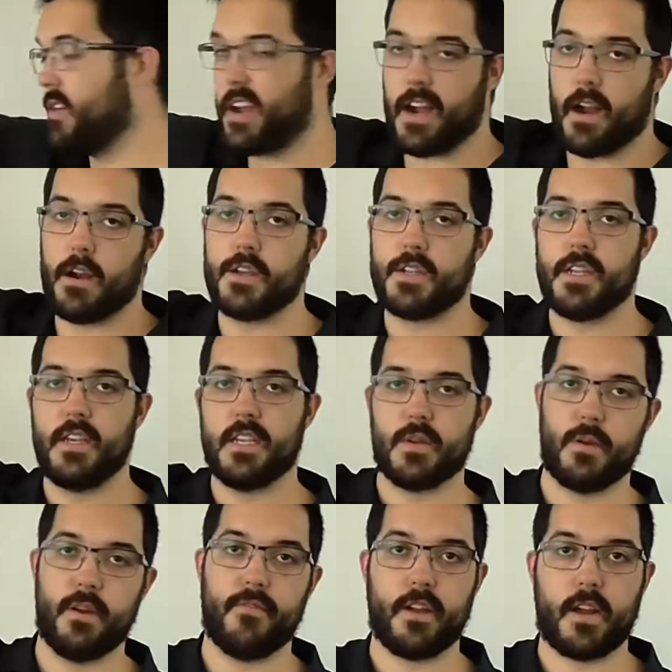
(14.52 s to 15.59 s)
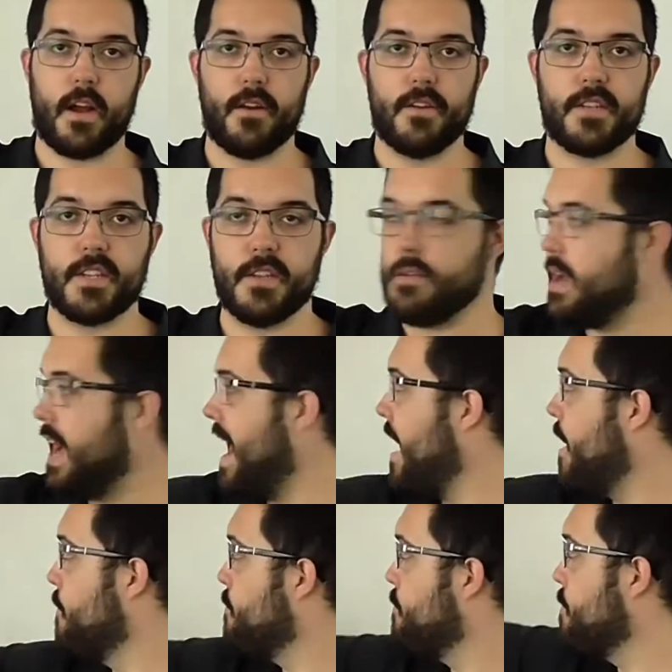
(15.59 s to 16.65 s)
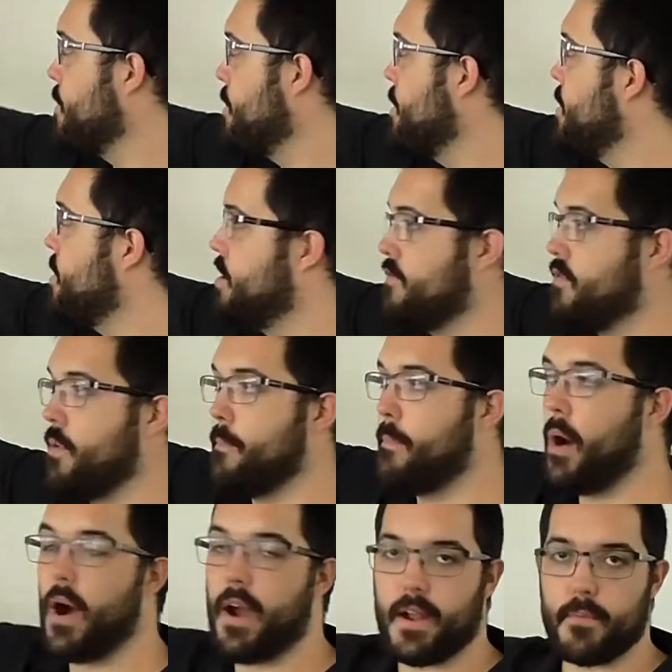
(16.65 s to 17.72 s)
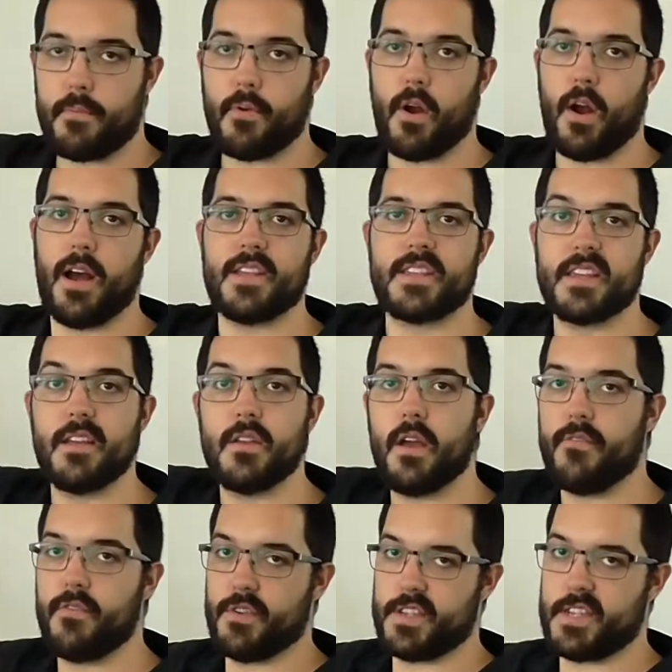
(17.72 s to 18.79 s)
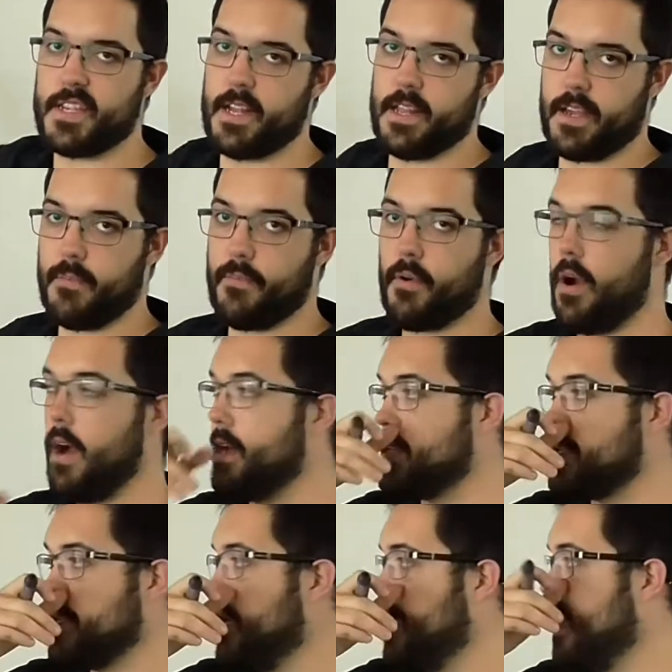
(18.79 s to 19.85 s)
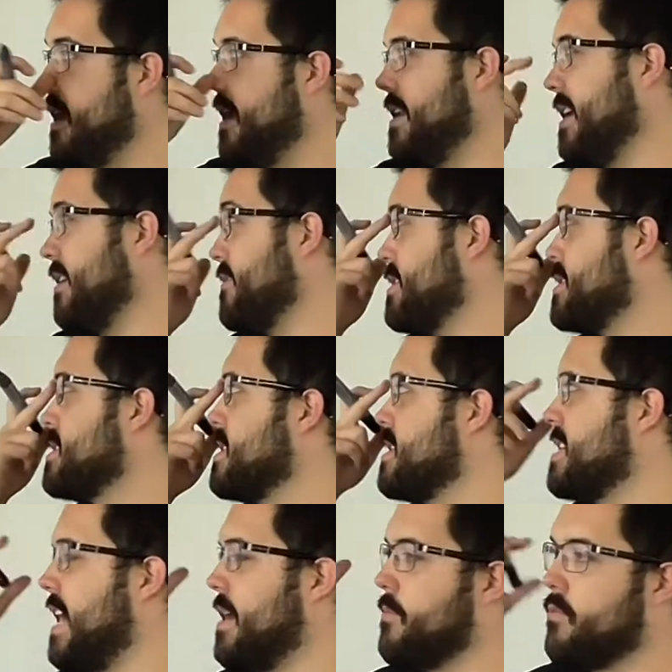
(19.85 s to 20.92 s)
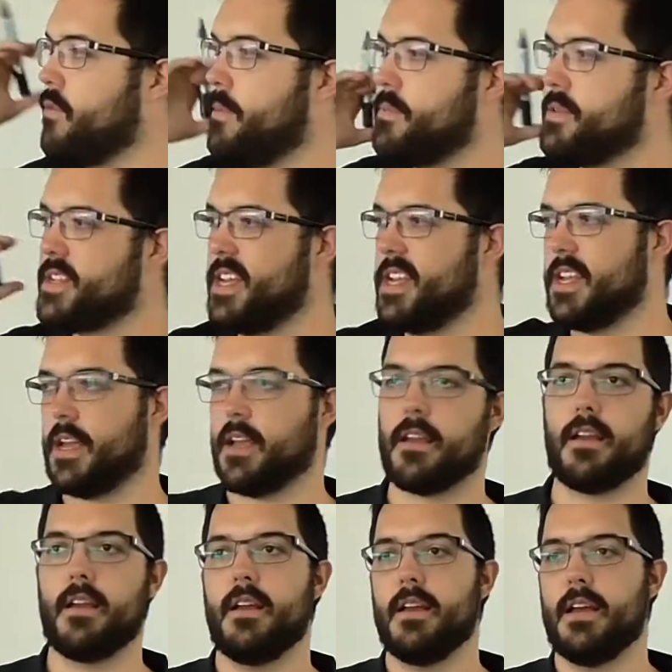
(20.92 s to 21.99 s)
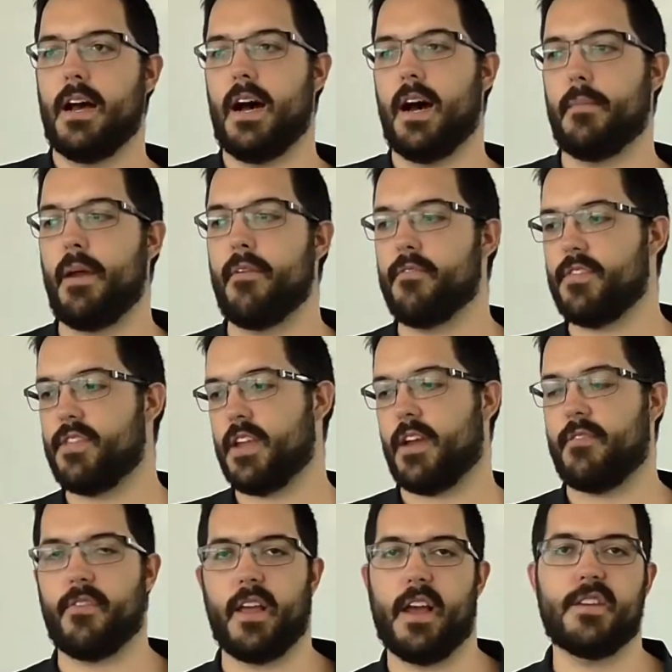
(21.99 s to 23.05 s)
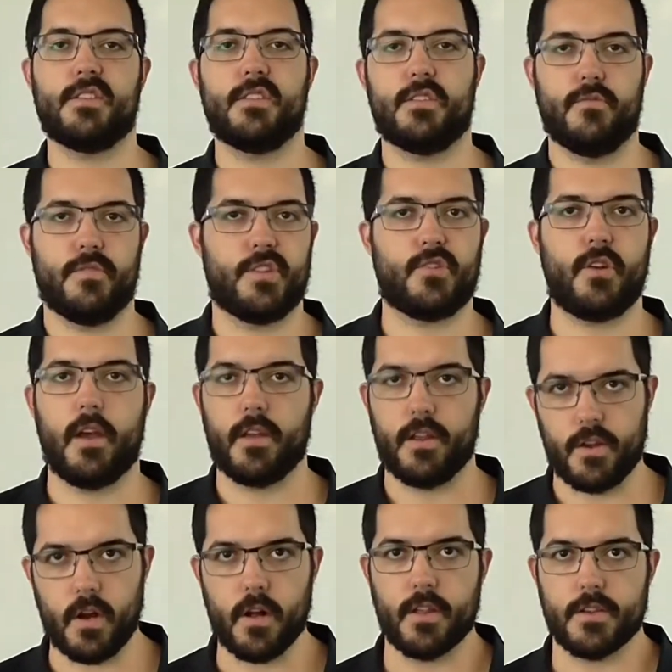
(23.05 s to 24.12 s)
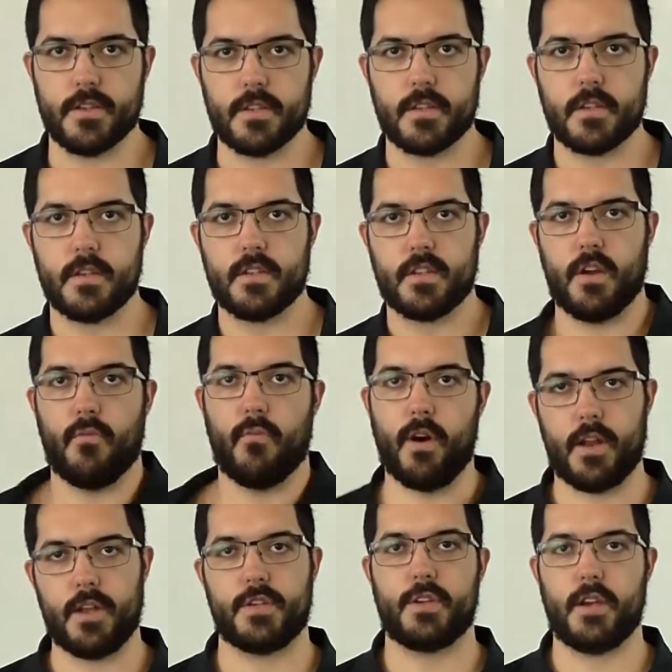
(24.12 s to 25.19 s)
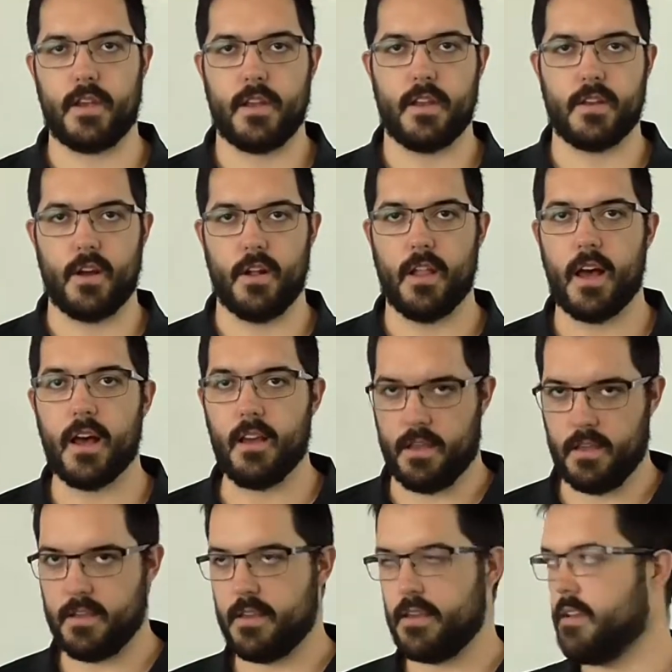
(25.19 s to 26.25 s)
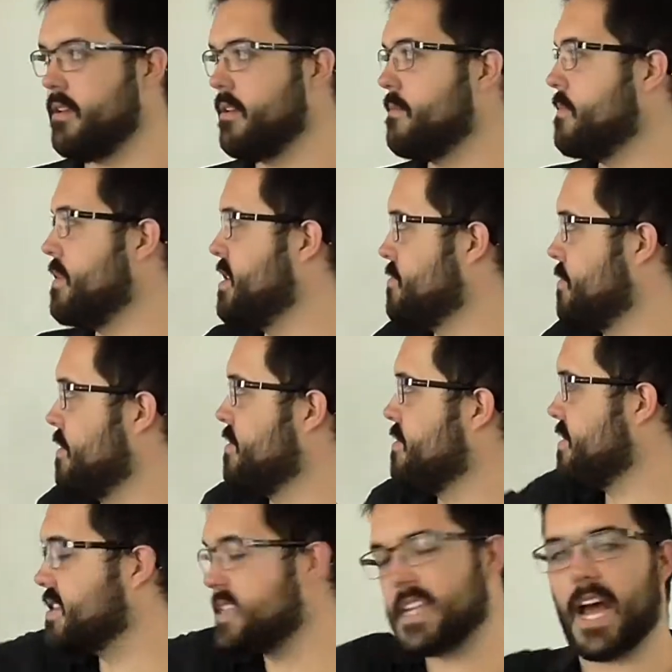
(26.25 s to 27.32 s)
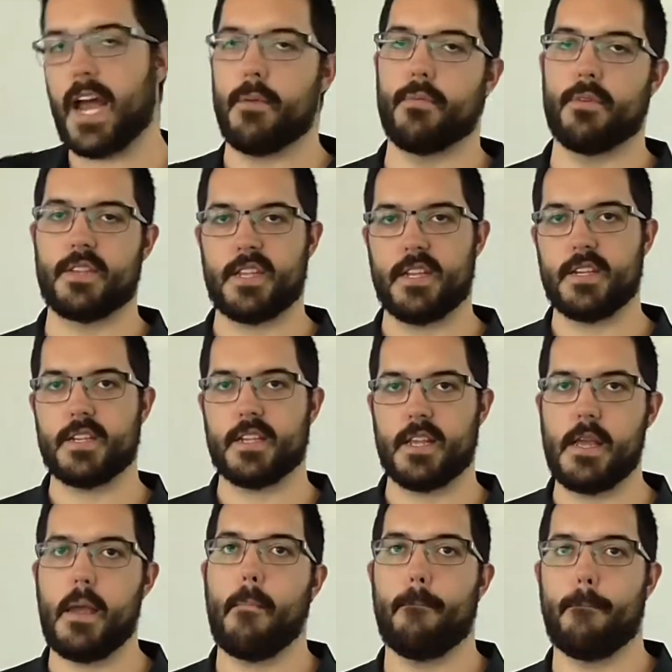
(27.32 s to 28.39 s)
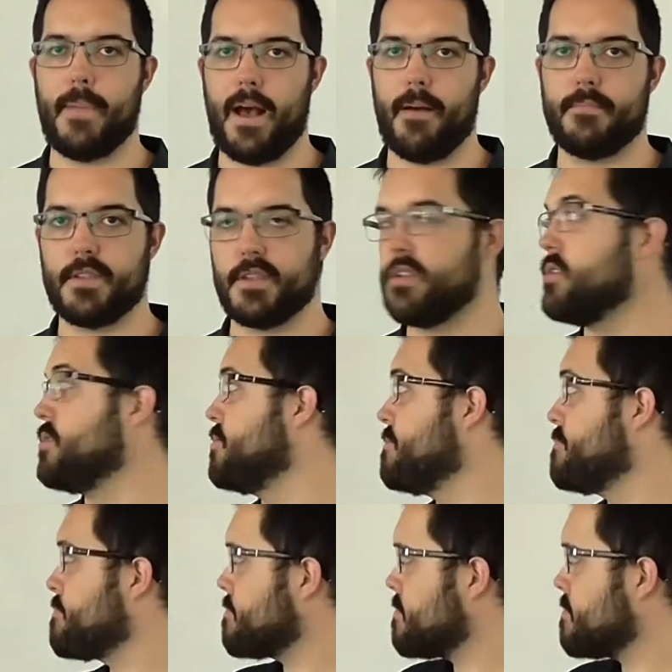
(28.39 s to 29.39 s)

your currency, so whatever your currency you have your buying price, and you have your selling price. Now, this is a table representing everything in relation to Australian dollars. So 1 Australian dollar is what this table essentially maps to.